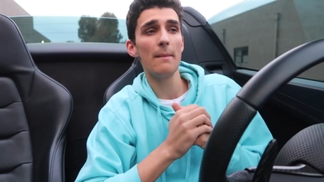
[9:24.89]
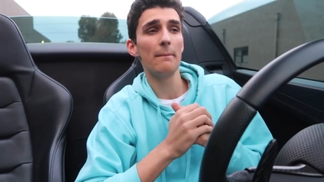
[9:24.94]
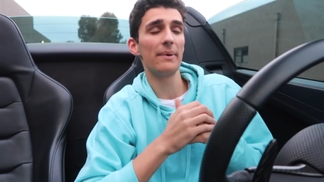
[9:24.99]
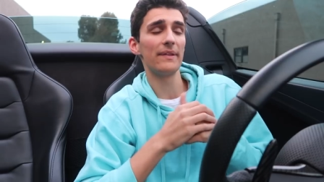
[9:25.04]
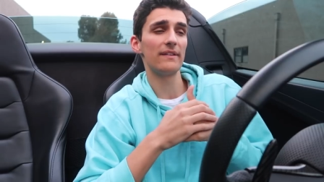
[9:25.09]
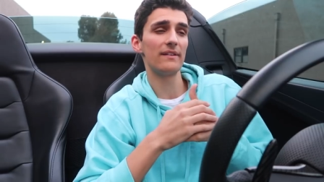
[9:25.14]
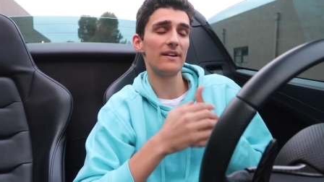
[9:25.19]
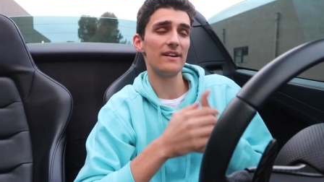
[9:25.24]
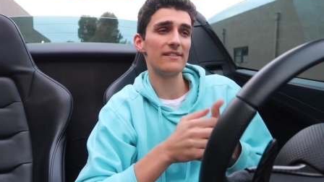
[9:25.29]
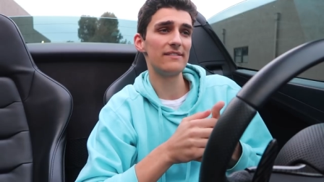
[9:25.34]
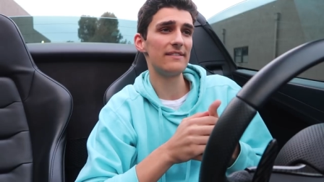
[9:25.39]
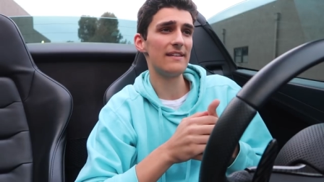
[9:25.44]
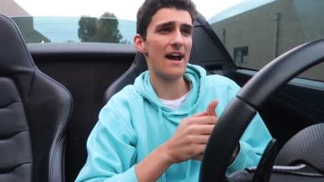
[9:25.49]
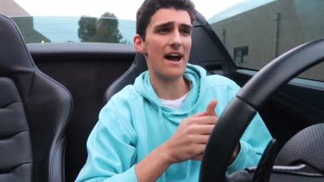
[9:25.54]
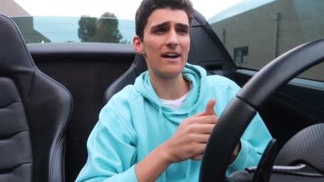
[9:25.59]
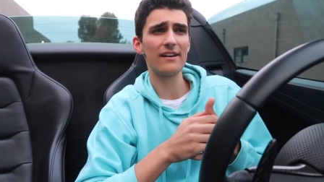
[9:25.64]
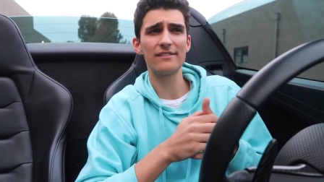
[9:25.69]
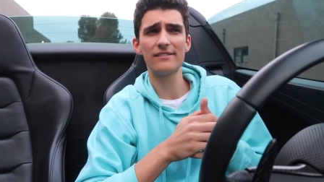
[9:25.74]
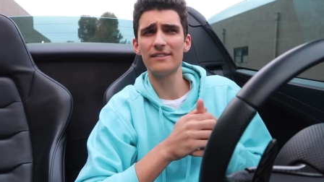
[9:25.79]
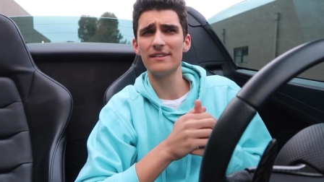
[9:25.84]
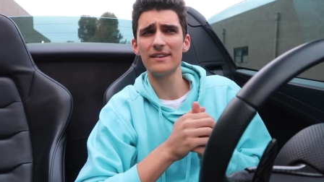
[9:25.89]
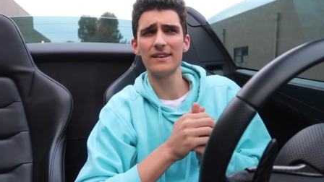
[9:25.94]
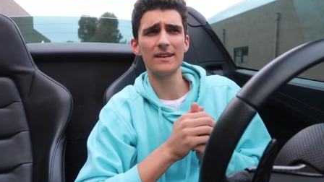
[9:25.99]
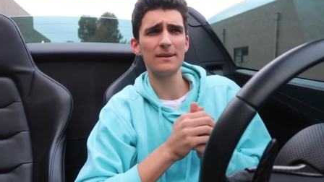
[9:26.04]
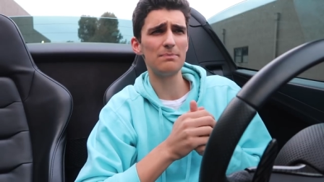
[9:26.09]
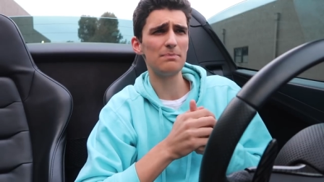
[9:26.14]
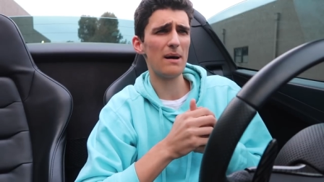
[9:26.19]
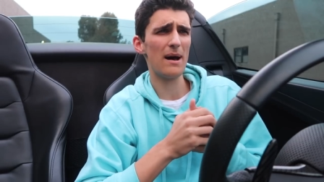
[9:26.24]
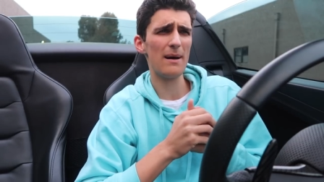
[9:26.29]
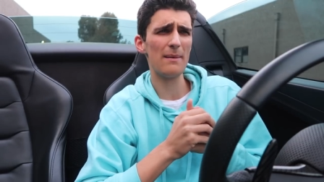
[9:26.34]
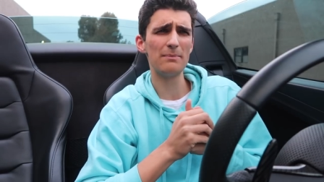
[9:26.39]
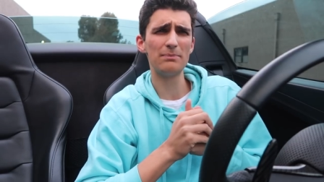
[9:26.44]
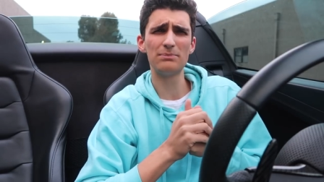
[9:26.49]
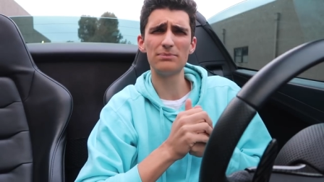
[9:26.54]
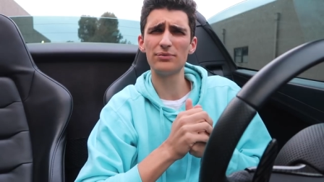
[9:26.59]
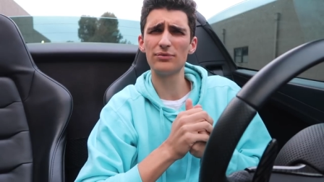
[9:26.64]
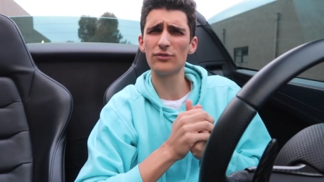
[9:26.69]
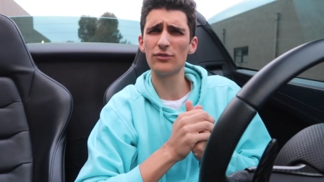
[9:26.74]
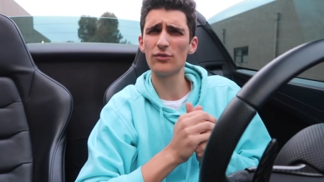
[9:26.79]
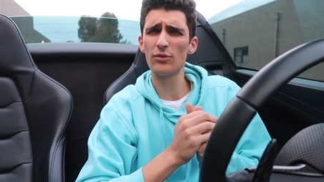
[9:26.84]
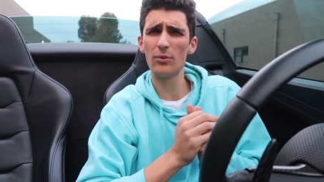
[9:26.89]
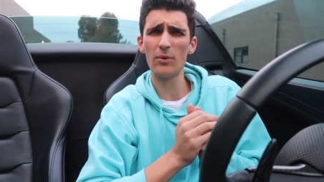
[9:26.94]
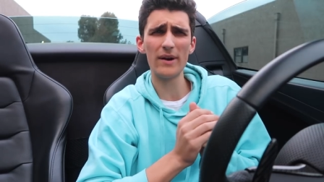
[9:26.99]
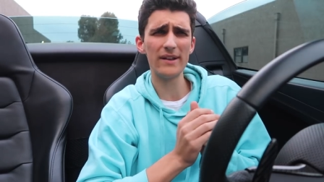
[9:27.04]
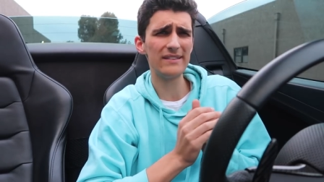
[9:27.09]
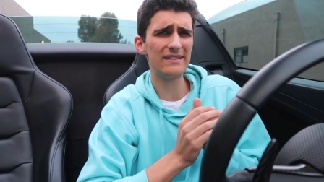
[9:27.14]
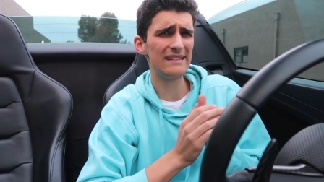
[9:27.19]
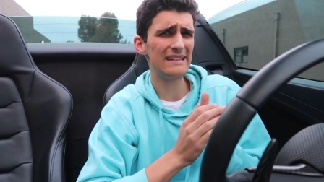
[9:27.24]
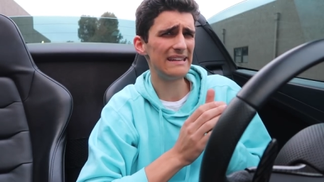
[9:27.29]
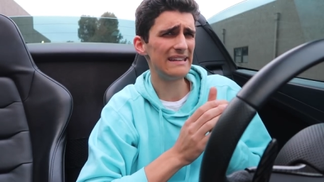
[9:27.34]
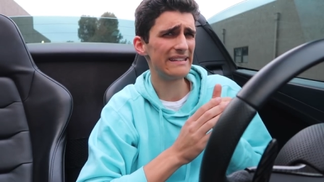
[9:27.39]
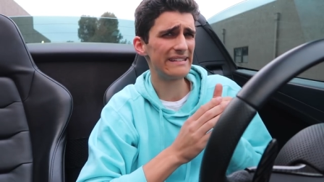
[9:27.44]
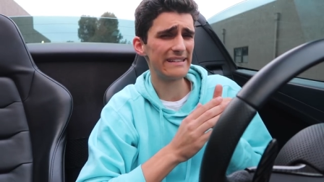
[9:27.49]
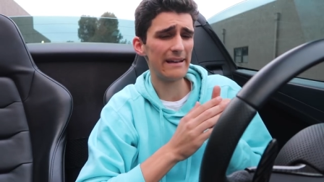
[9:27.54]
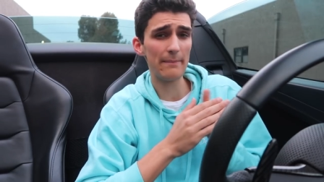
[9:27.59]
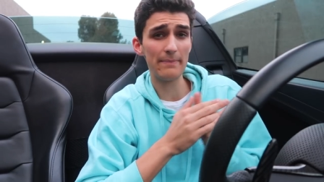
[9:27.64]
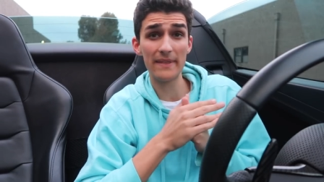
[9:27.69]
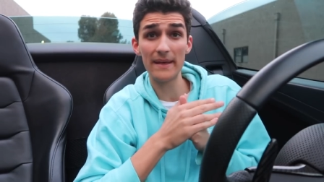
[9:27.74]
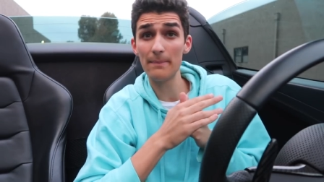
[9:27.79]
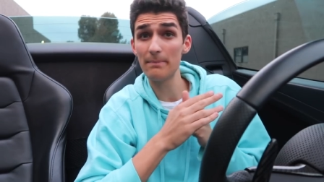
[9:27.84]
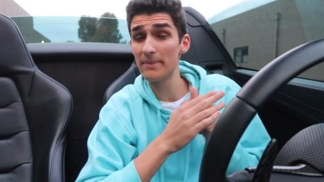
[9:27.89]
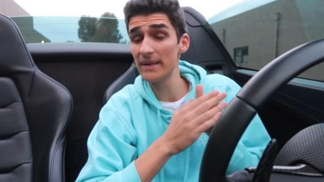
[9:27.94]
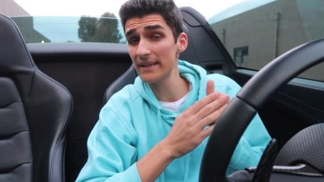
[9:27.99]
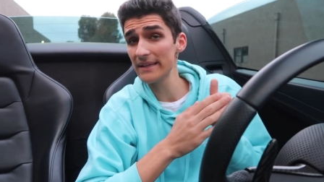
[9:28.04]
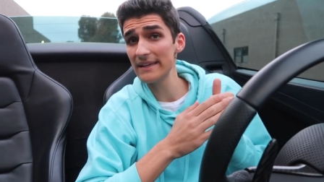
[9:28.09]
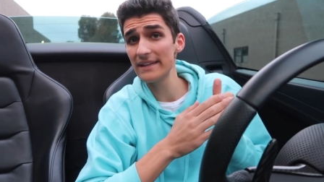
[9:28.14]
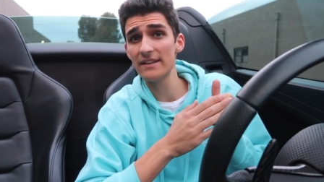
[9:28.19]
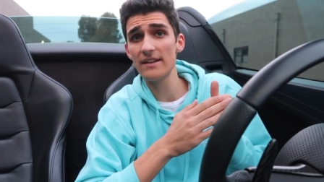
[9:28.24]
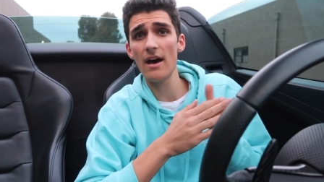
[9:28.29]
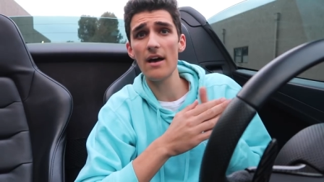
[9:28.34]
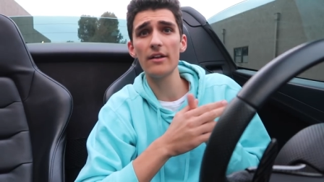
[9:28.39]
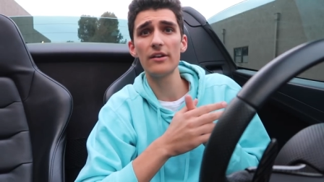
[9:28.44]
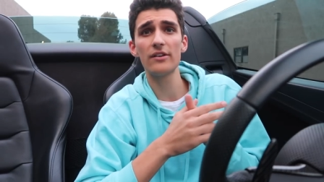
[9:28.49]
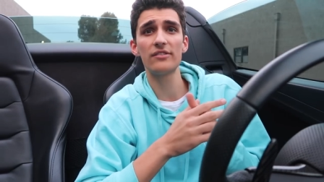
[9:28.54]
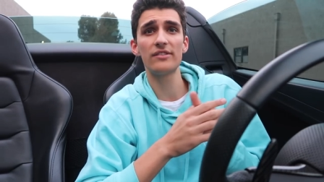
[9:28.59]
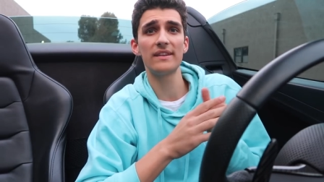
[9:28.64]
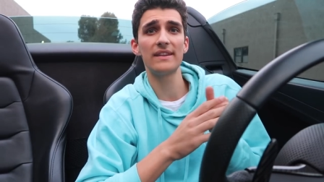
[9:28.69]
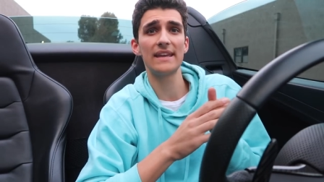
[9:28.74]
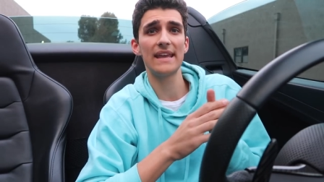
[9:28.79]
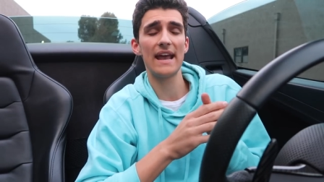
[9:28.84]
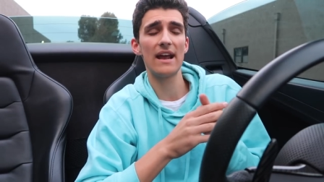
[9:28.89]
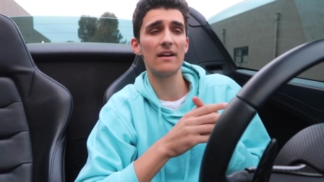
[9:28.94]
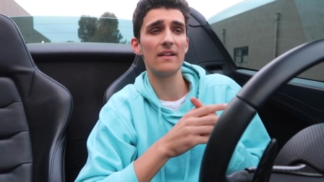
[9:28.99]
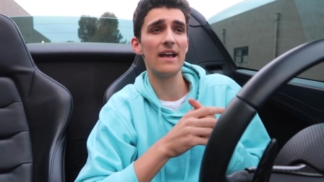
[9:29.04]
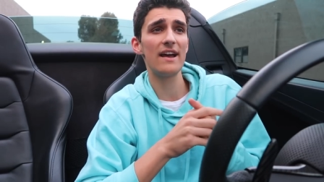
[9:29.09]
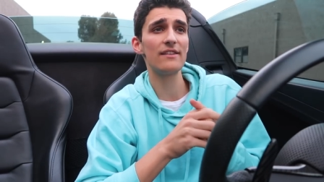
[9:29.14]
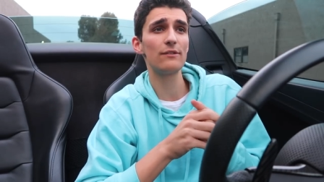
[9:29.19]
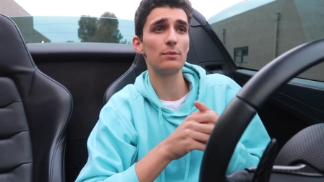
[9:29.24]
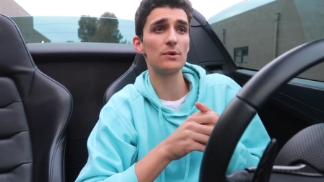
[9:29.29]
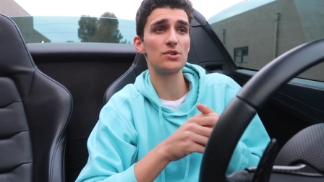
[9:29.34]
but there is talks to pump 20 something billion dollars in the airlines,